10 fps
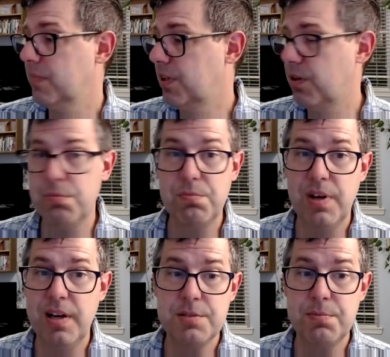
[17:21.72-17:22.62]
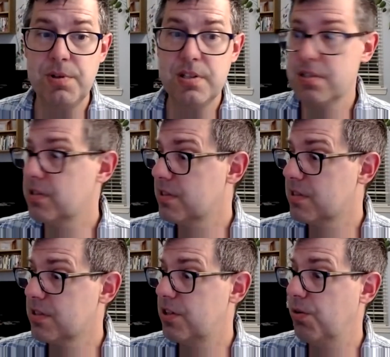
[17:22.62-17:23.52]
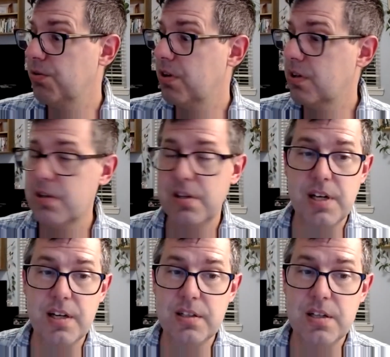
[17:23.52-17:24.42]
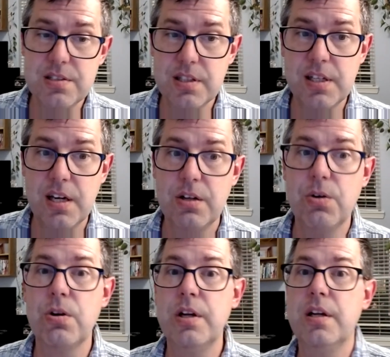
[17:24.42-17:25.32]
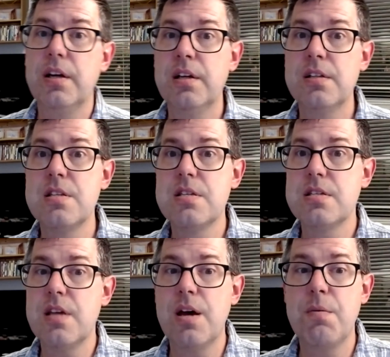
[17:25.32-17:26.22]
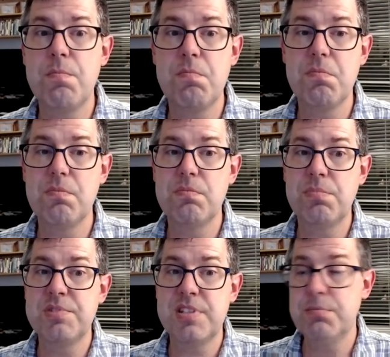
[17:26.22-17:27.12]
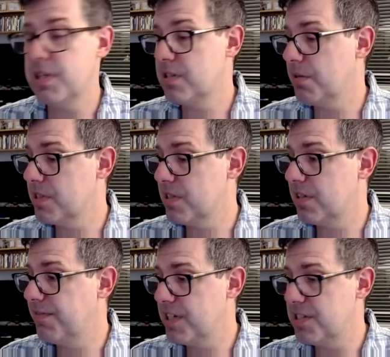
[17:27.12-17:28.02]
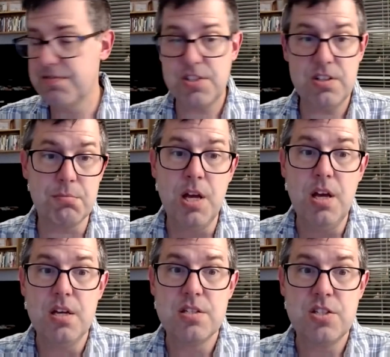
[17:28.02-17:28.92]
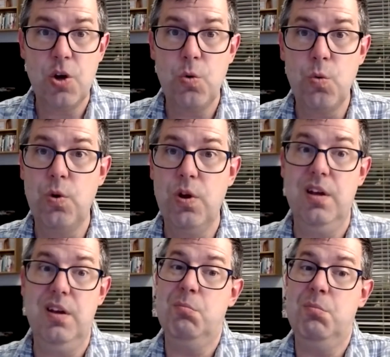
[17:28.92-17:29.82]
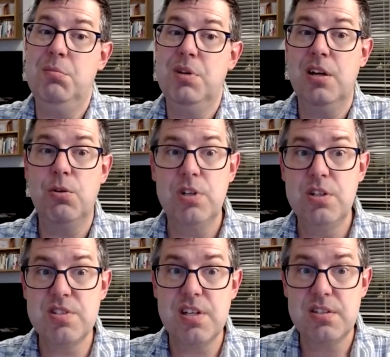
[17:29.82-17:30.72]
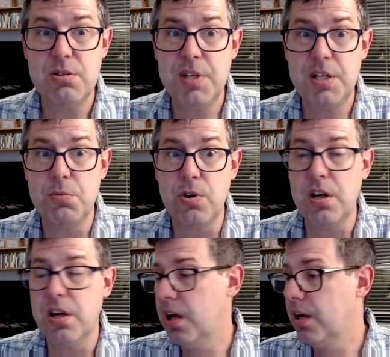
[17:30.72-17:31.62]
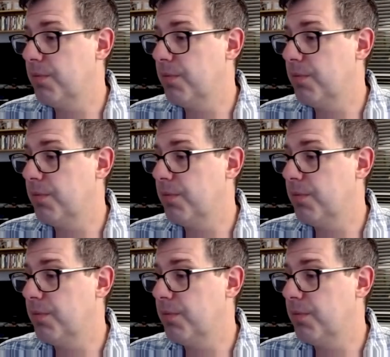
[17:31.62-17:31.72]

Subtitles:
Asperger's is no longer a diagnostic category. It's seen by some as a divisive term. So maybe I don't want to use that term anymore.